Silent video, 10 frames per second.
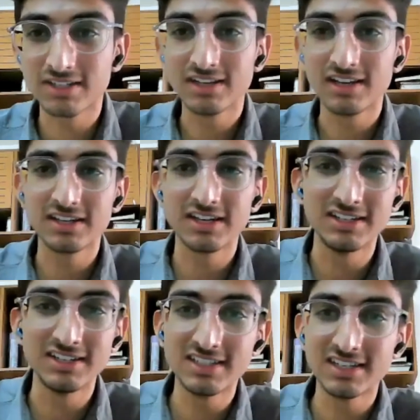like
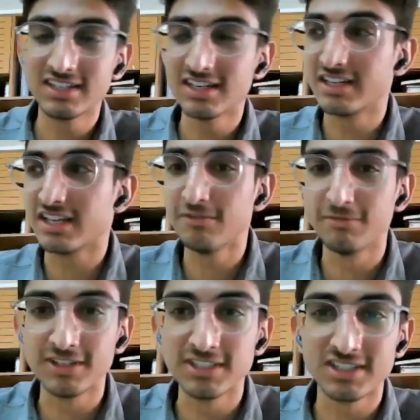integrating team
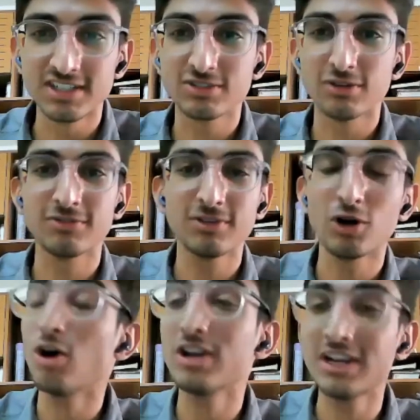features
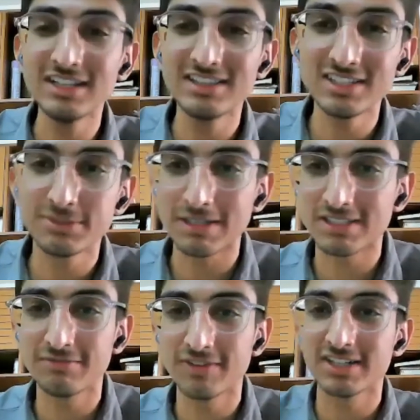or anything
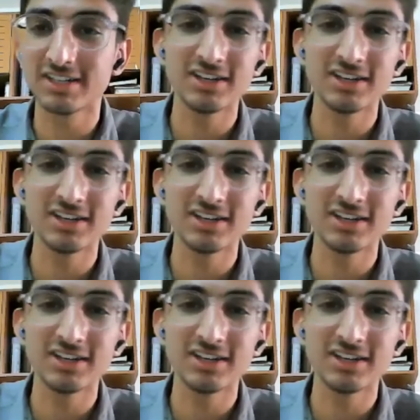specific